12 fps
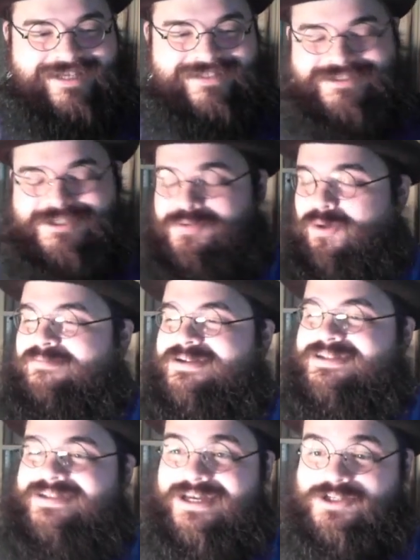Shawarma
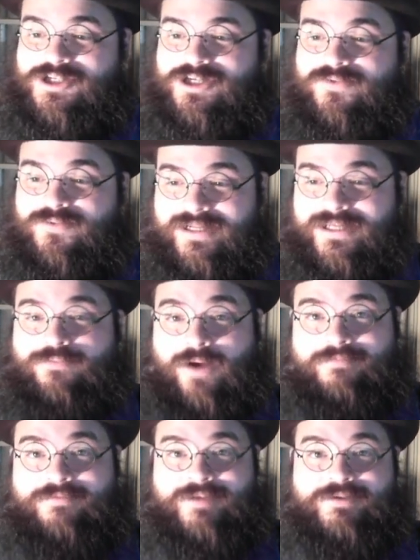says, do you really
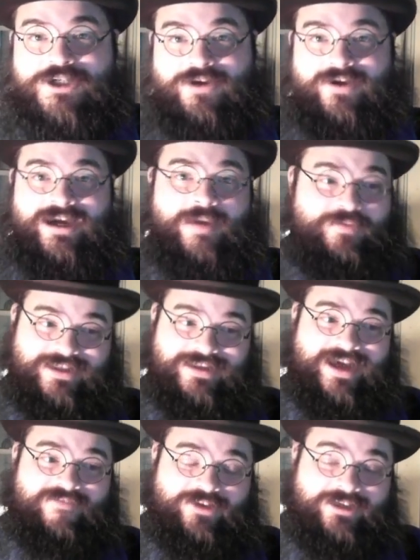want me to be showing up with a
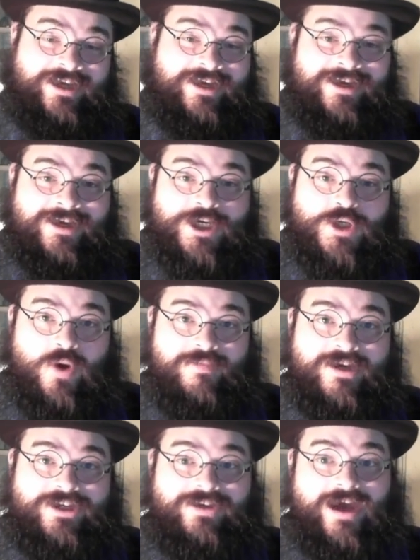level?
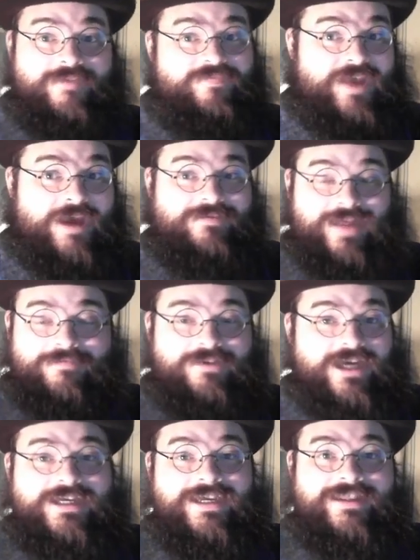Shawarma, you, I, I'm, I'm
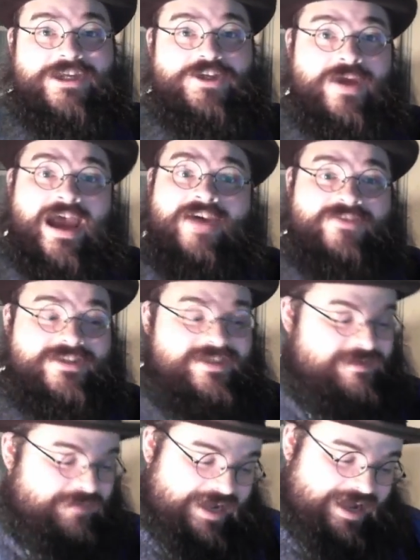lucky that you haven't
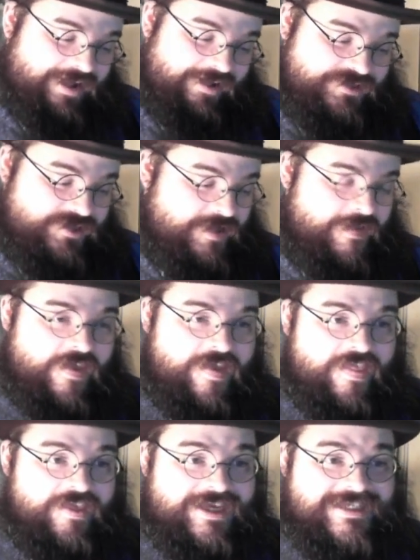seen my house.
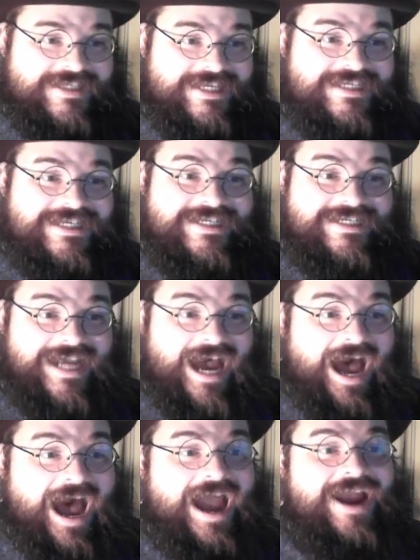Because this
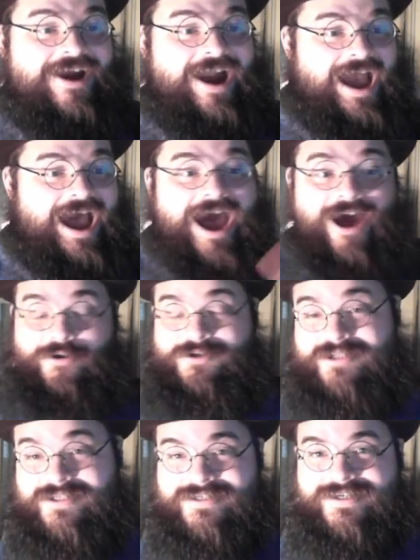entire
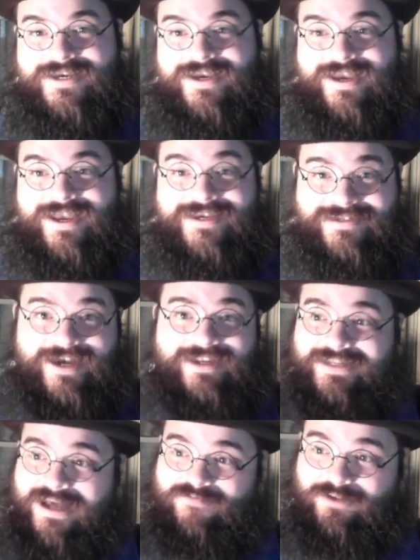house is
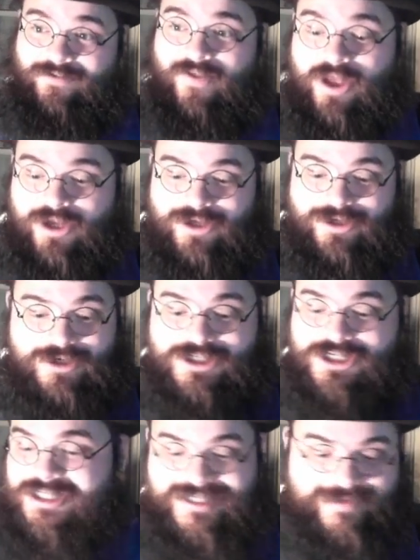unlevel. You
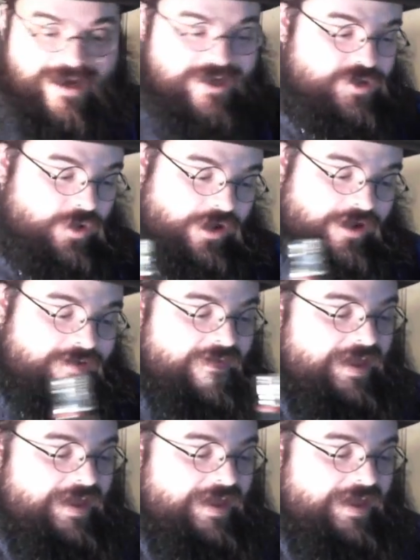should see my door.